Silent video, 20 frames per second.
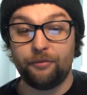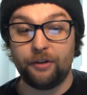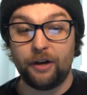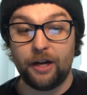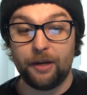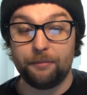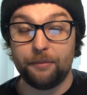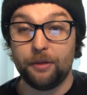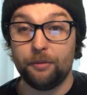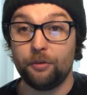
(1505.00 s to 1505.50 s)

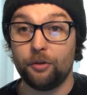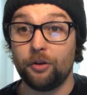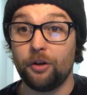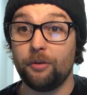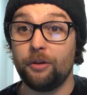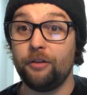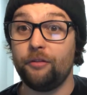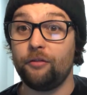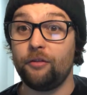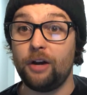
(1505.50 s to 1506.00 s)
find me. We're
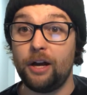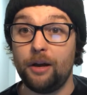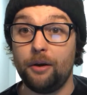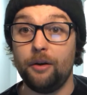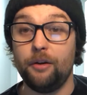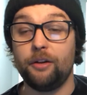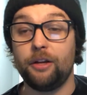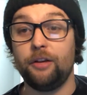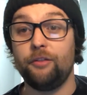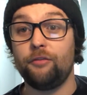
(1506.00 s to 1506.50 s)
gonna give
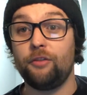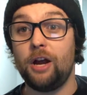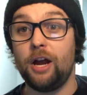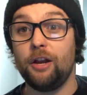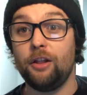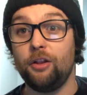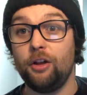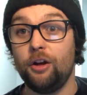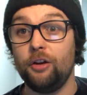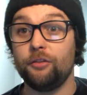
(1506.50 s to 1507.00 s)

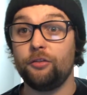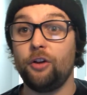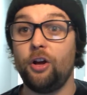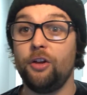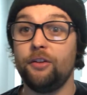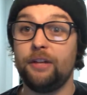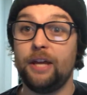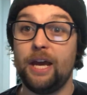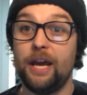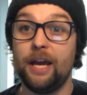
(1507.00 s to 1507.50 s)
ride-alongs
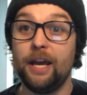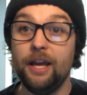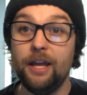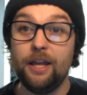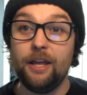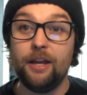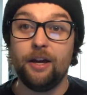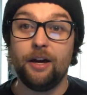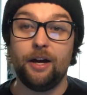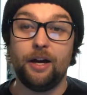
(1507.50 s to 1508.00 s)
all day.
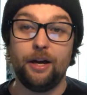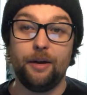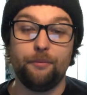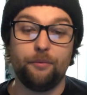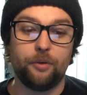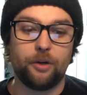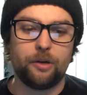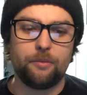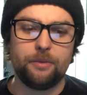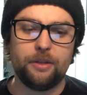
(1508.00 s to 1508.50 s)

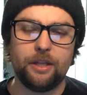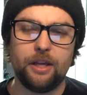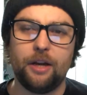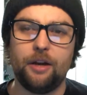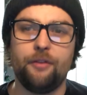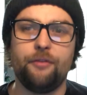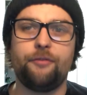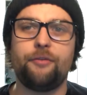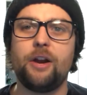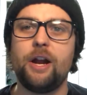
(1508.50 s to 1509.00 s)
We're gonna be
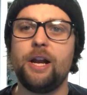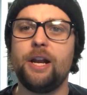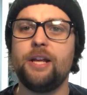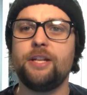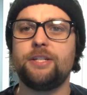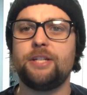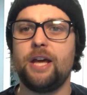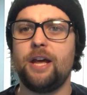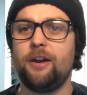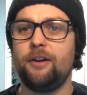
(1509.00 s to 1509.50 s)
there Friday,
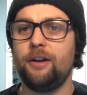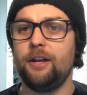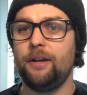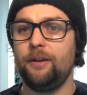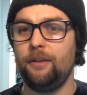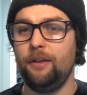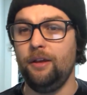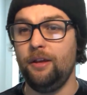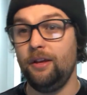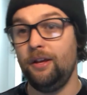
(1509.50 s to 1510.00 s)

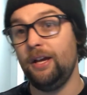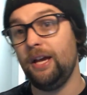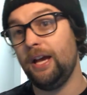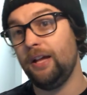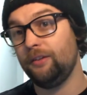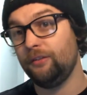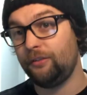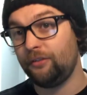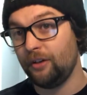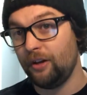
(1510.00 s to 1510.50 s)
Saturday,
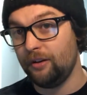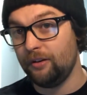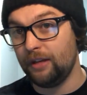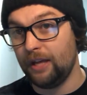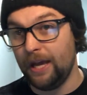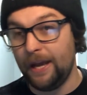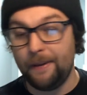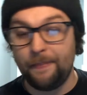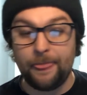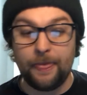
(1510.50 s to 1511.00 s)
and
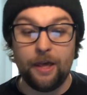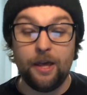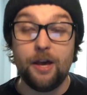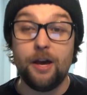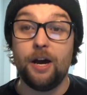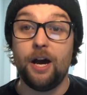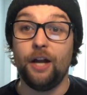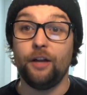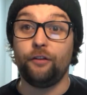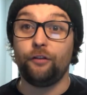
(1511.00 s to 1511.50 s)
Sunday.
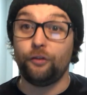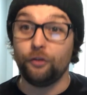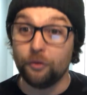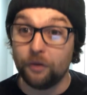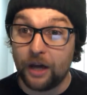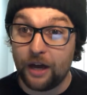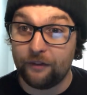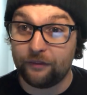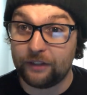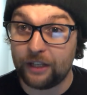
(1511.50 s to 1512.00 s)
I do
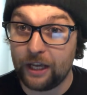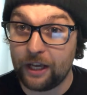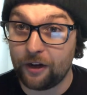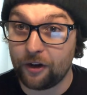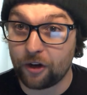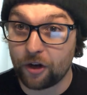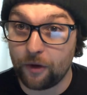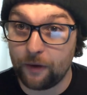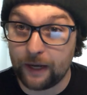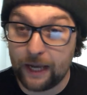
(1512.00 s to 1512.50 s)
have
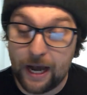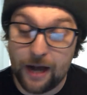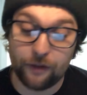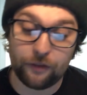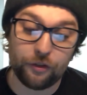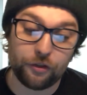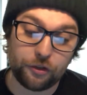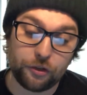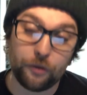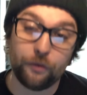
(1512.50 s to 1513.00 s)
Tanner going out
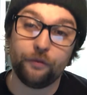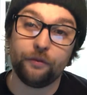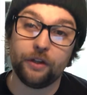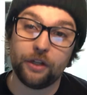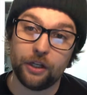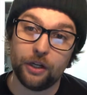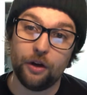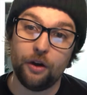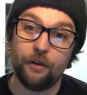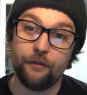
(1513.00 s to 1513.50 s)
to shoot
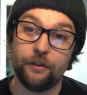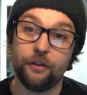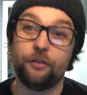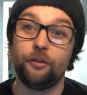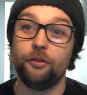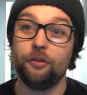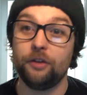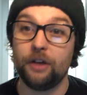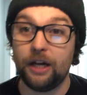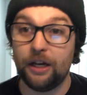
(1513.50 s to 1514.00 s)
video of it,
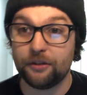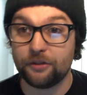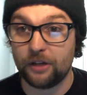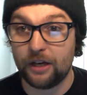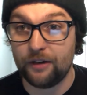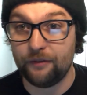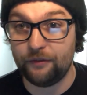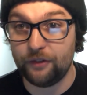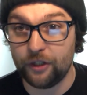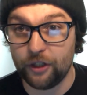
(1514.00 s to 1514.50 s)
so you guys will
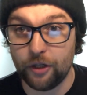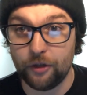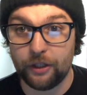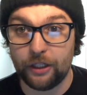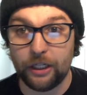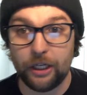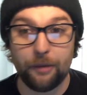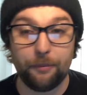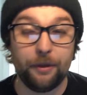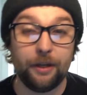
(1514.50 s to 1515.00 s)
have video
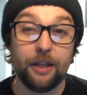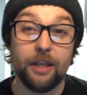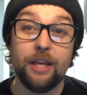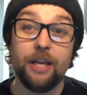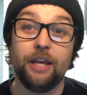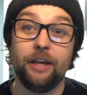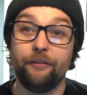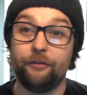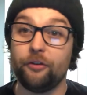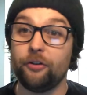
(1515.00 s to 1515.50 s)
here. But
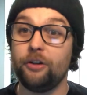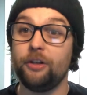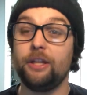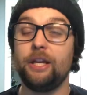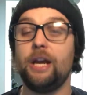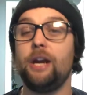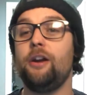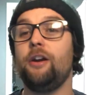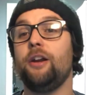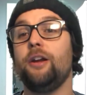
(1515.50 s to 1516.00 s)
if you're in the
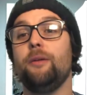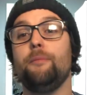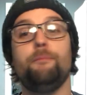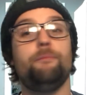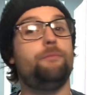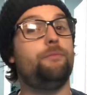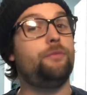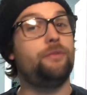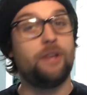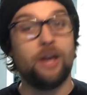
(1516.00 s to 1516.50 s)
area,
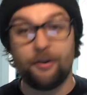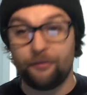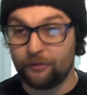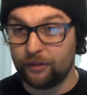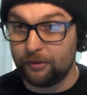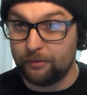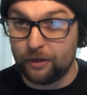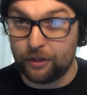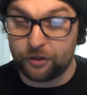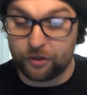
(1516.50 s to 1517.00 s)

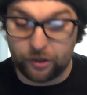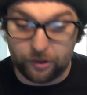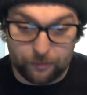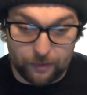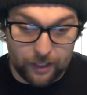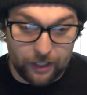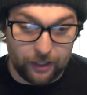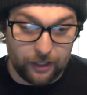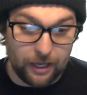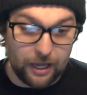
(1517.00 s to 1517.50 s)
definitely make sure you
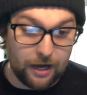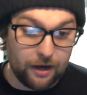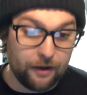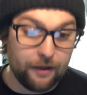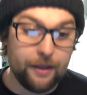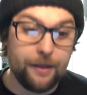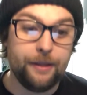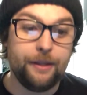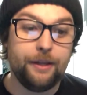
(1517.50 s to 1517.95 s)
make it out.